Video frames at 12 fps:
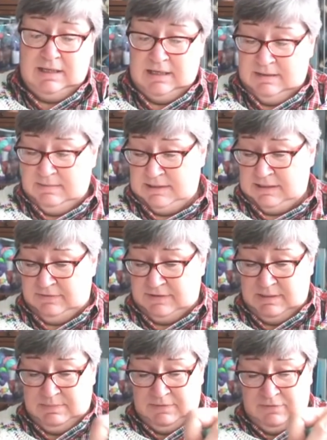Um, as I've
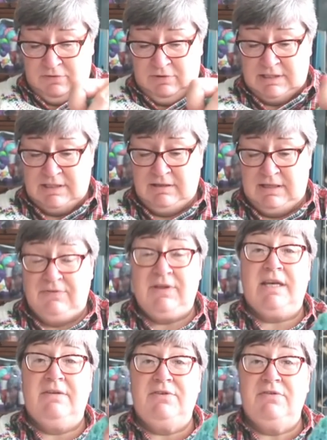said before, I don't give
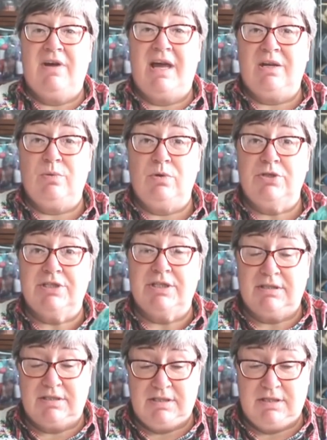the gift of hand
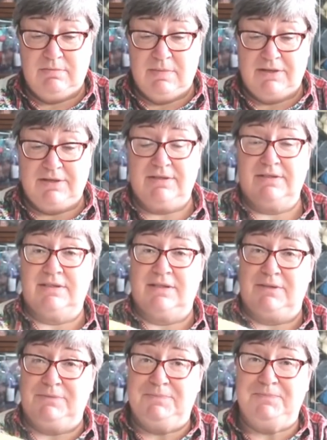washing to new mothers,
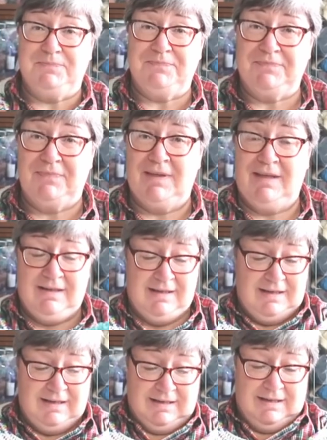so
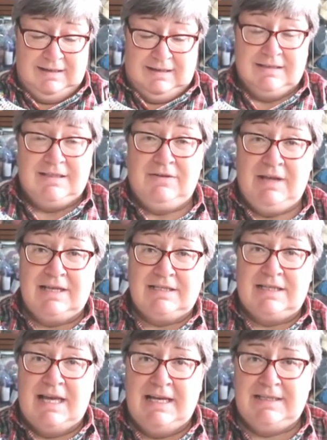so
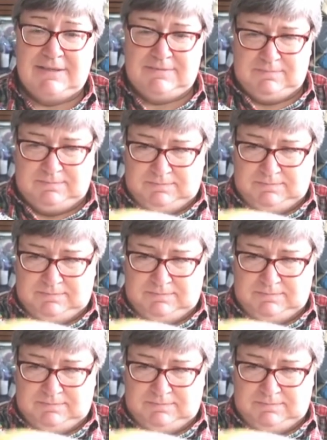that's that